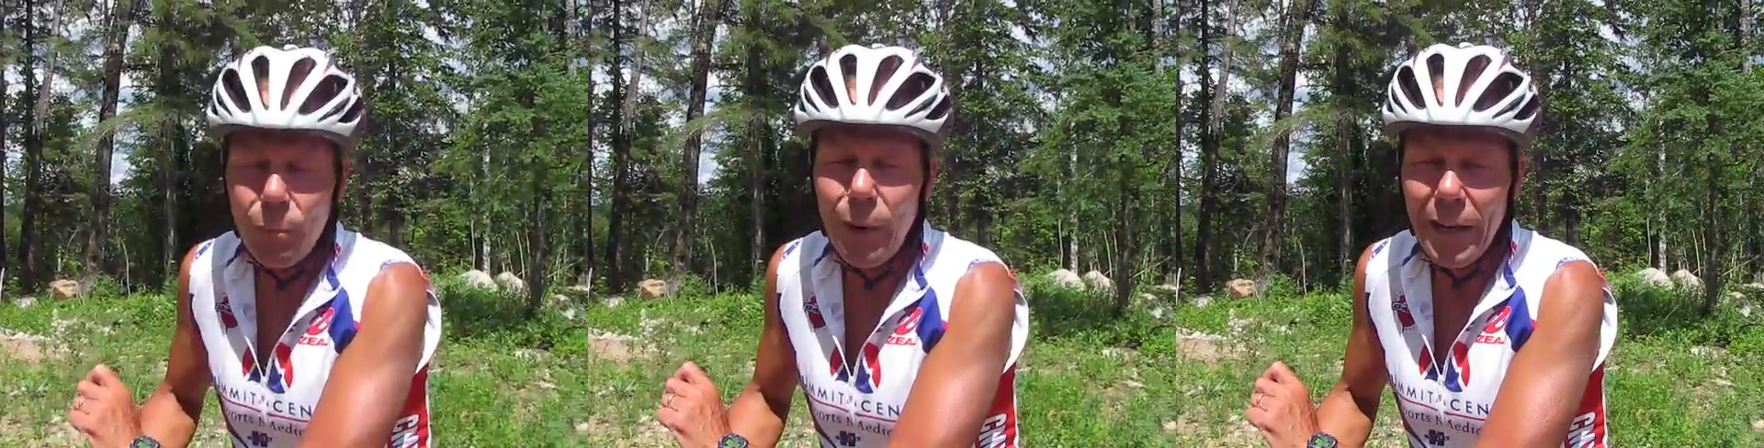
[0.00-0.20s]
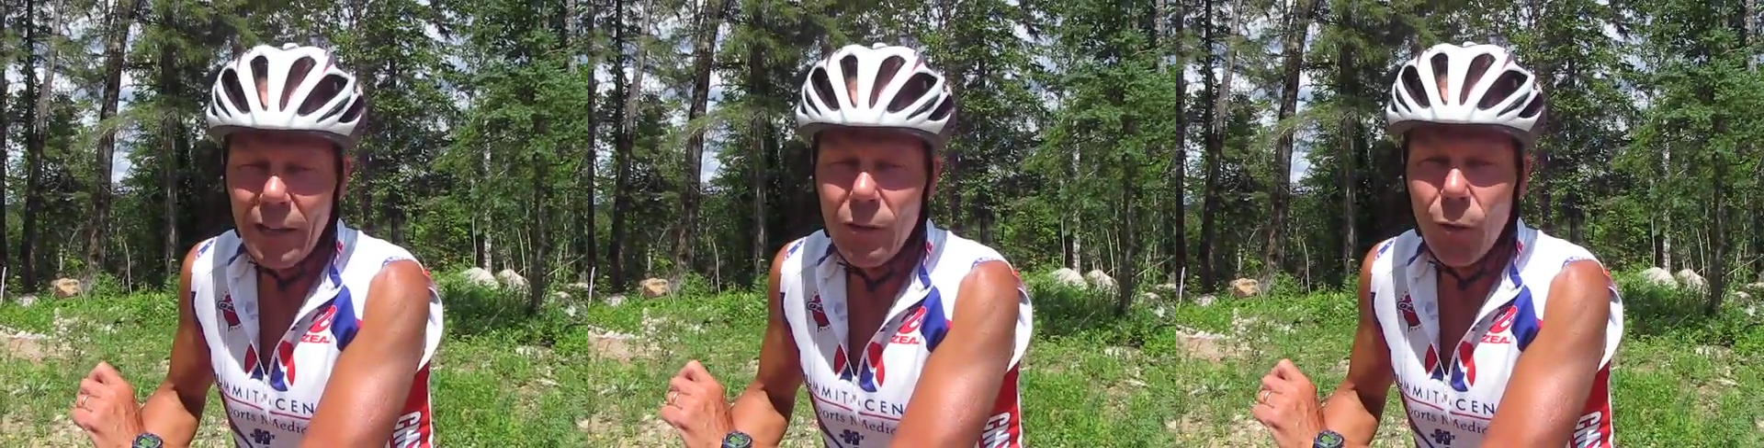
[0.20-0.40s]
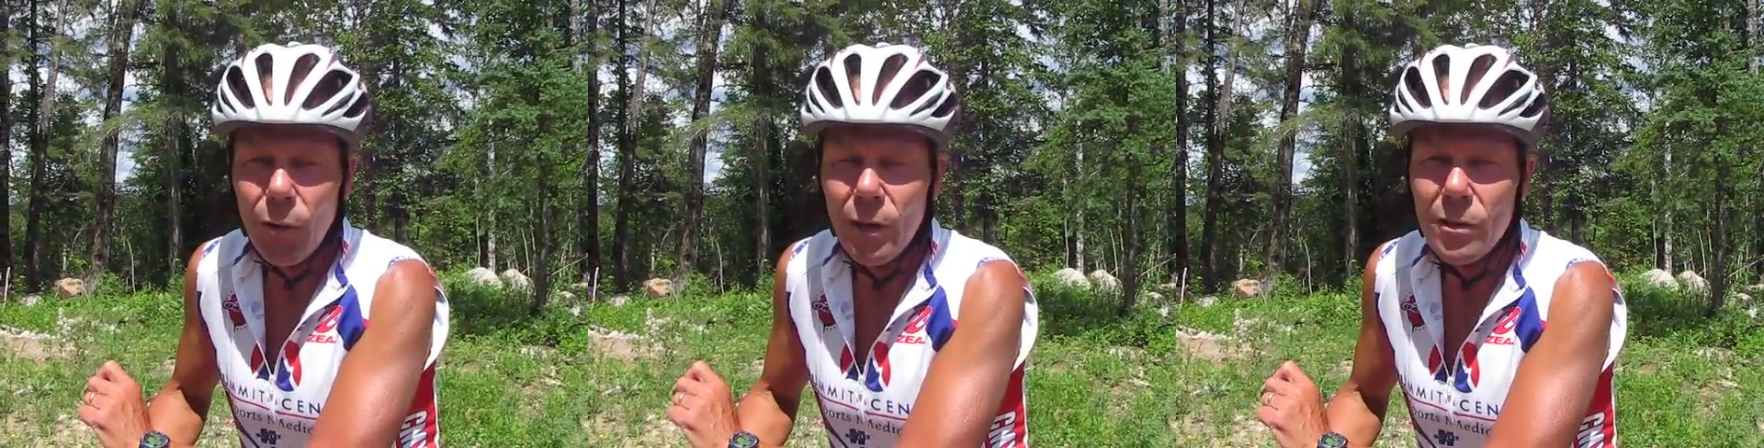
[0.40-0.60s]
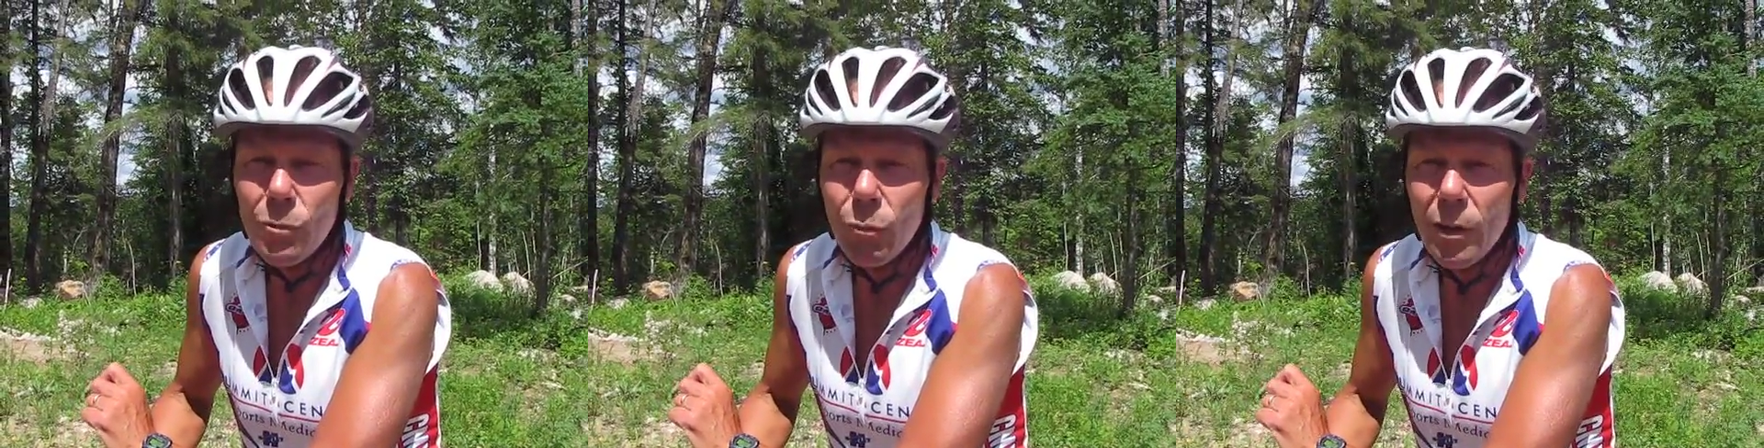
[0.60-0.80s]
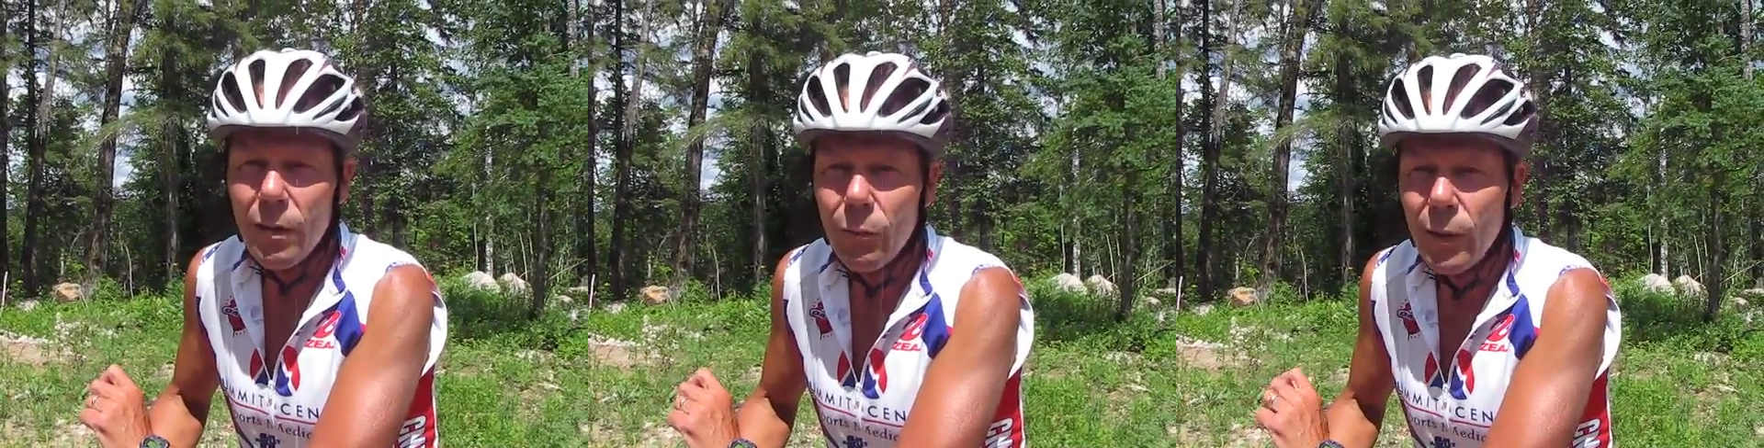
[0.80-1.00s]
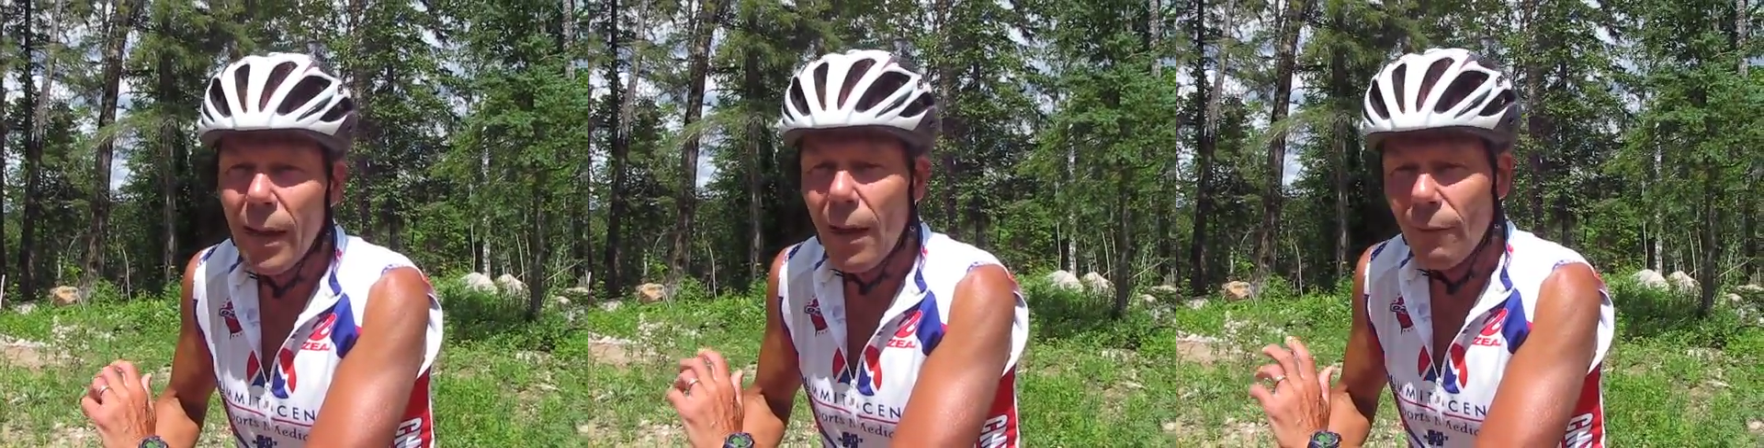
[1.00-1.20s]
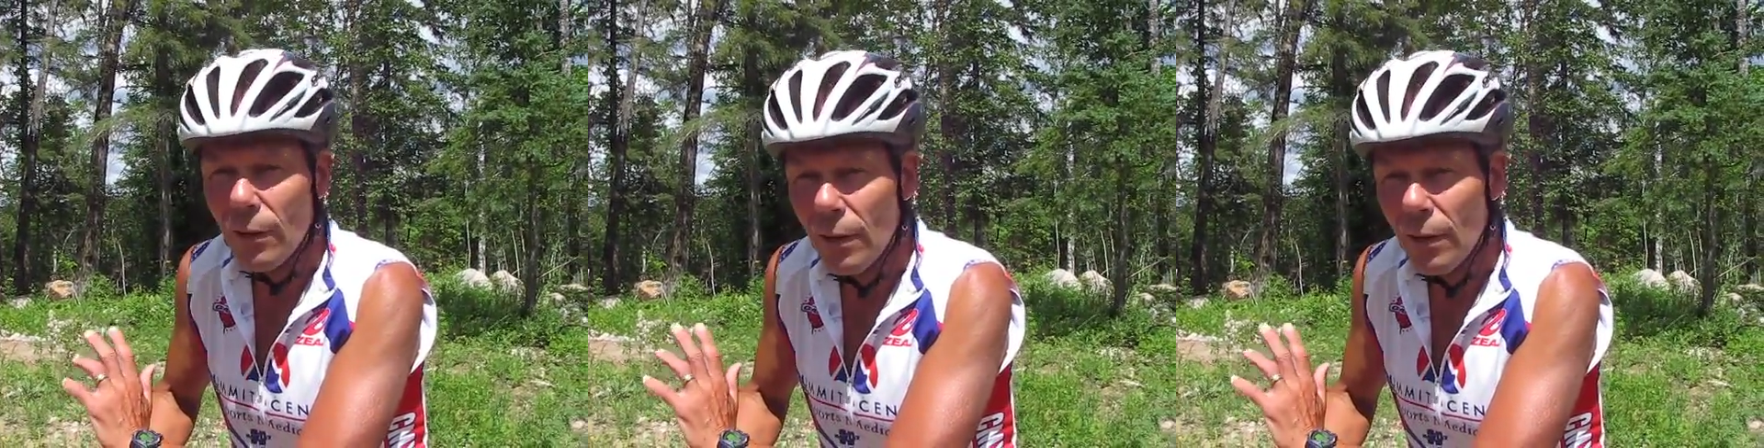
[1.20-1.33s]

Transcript: bike course where we have